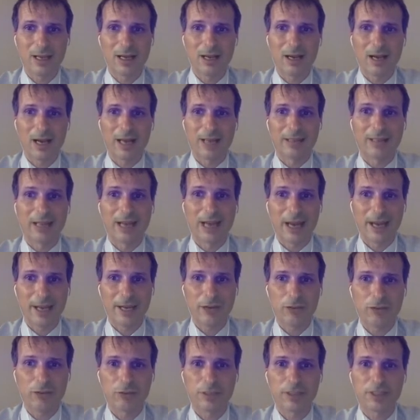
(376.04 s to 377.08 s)
had
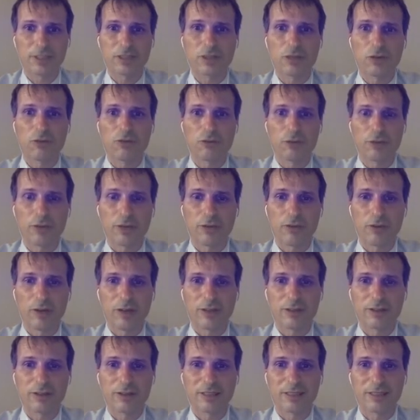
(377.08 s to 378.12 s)
higher risk of
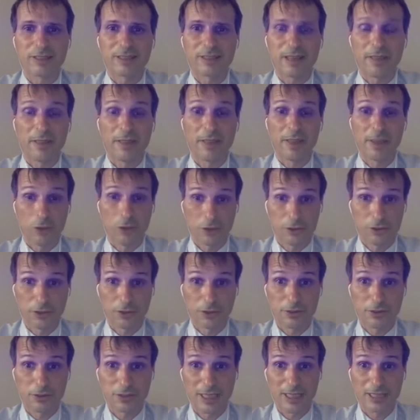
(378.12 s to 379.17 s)
recurrences than the
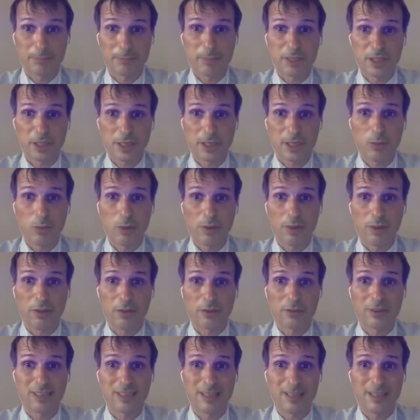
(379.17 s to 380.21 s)
others, especially when
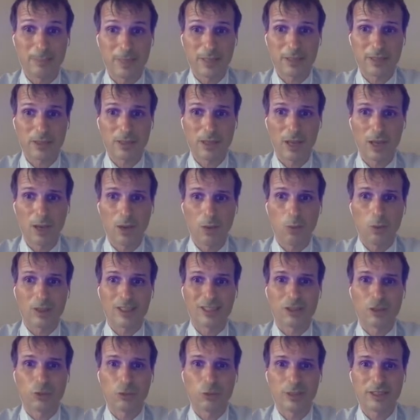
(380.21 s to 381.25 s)
the deepness
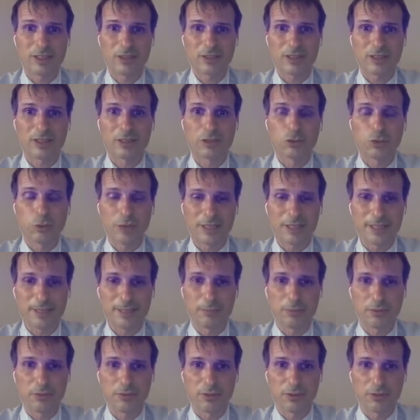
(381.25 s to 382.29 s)
was greater than
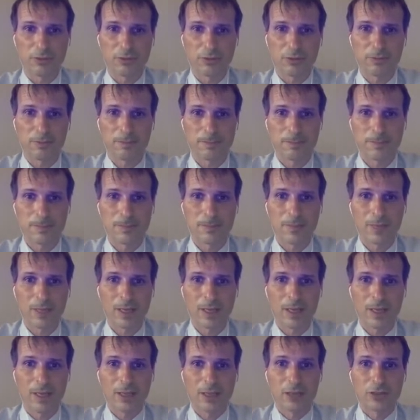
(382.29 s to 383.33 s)
20%.
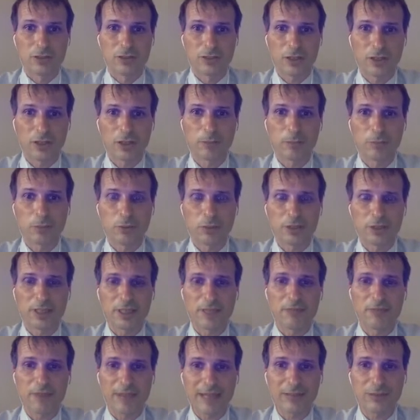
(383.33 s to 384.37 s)
The second
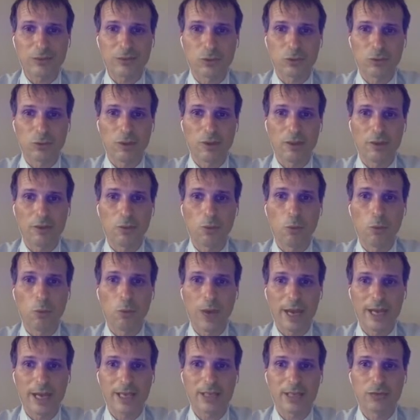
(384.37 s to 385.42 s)
prognostic factors were the
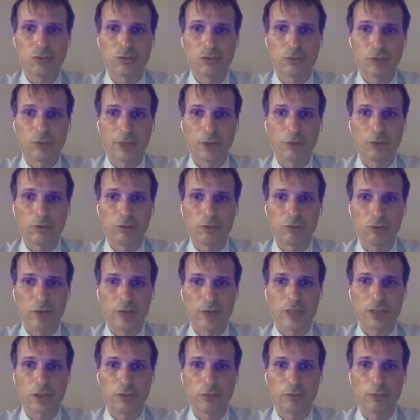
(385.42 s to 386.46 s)
way to recover
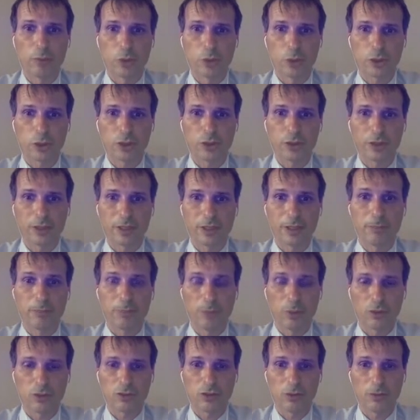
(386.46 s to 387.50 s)
range of motion in
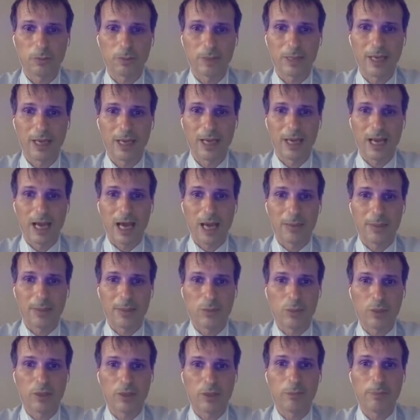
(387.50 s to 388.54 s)
post-op. I
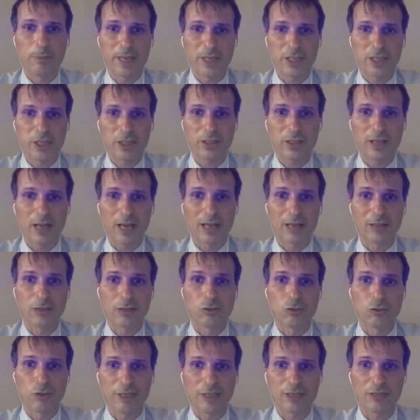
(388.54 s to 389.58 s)
mean, when a patient had a
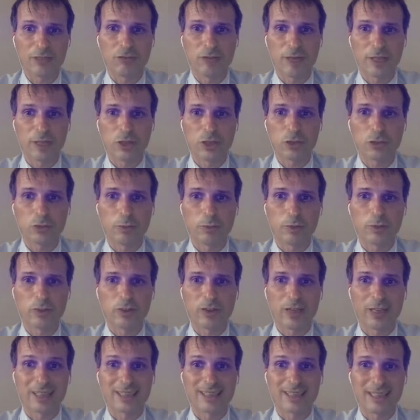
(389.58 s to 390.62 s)
greater range of
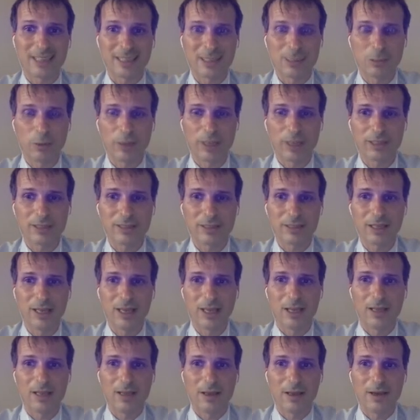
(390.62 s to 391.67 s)
motion at 6 weeks,
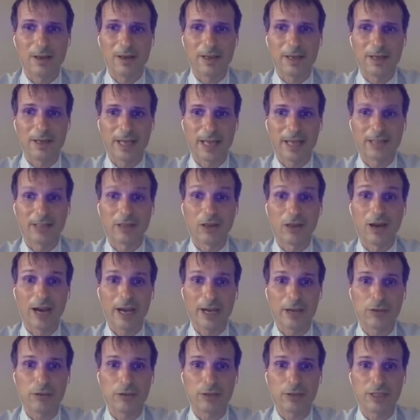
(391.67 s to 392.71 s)
he had
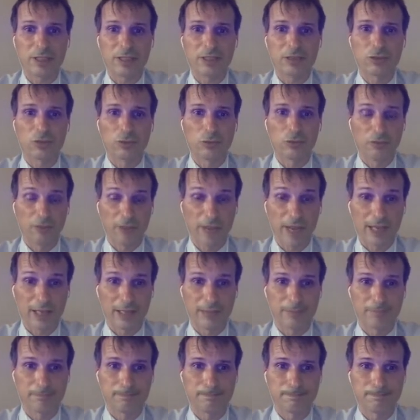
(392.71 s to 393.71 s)
higher risk to fail.